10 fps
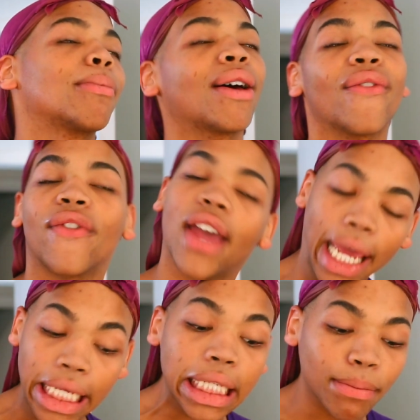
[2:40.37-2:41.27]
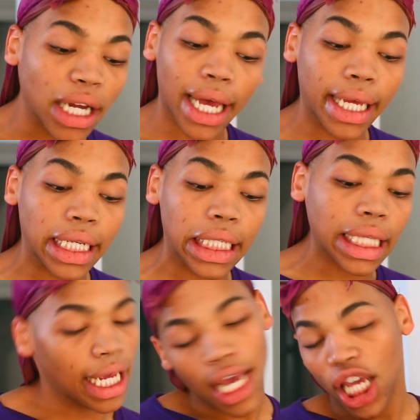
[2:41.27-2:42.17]
my face
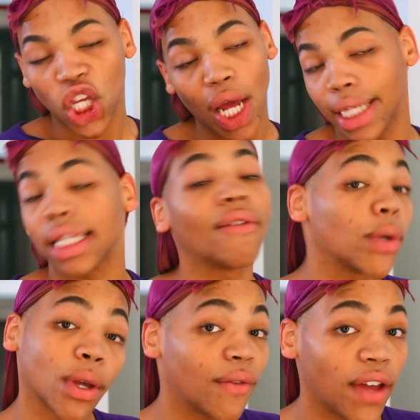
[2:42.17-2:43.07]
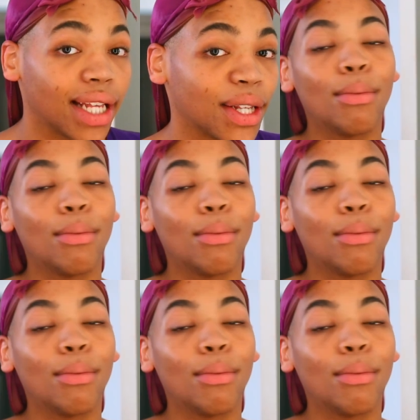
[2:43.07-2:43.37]
because you got stuff on your face.